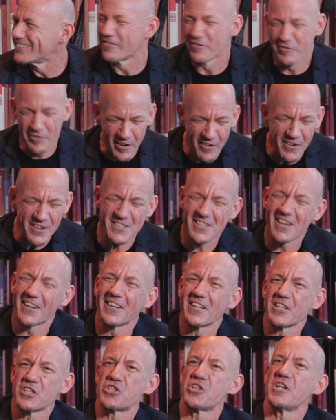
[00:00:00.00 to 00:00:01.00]
Very
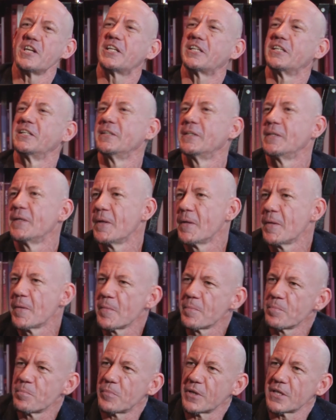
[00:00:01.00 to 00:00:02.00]
tongue-in-cheek.
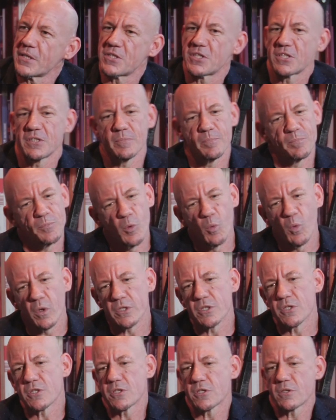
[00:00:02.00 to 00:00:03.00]
But
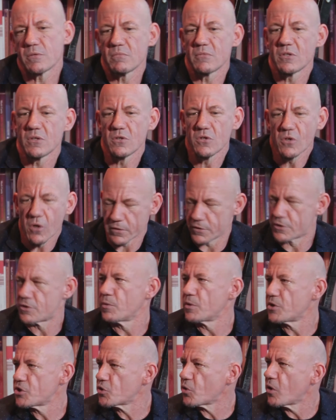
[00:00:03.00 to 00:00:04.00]
what's not to
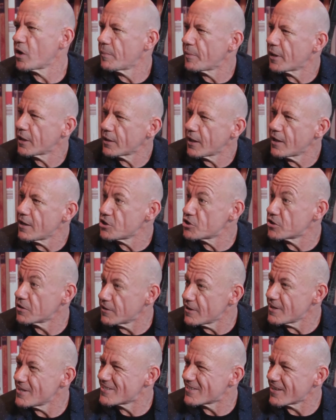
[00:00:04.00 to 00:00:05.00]
enjoy about Asia
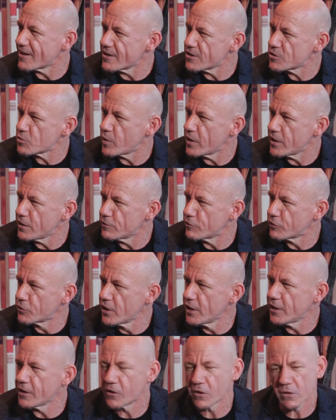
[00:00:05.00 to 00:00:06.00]
these days, where you've
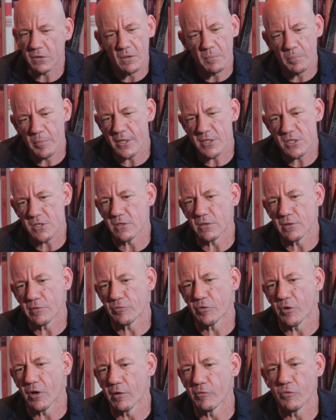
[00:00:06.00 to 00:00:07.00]
really got the best
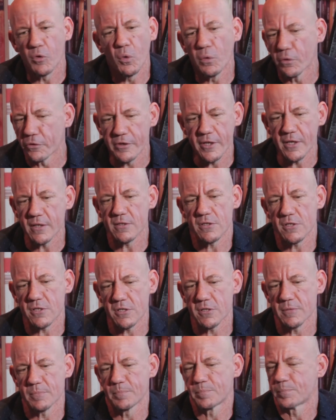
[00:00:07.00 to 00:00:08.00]
of all
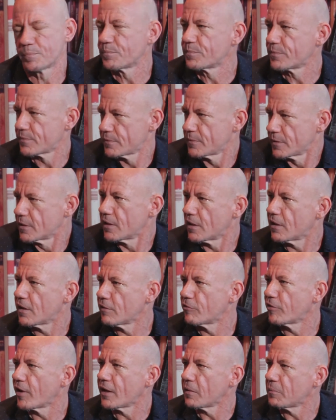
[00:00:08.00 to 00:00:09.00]
things
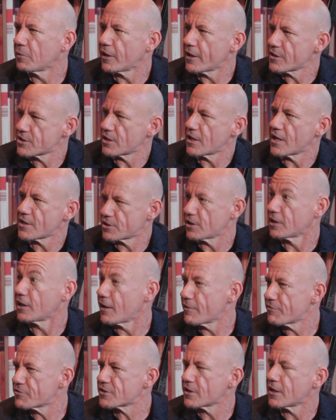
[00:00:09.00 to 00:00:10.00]
available as a
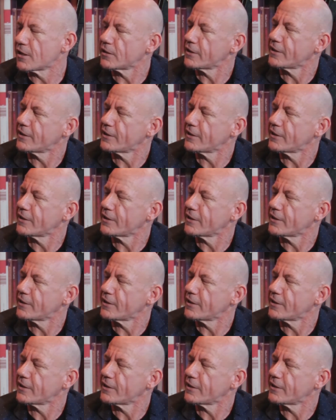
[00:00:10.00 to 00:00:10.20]
lifestyle.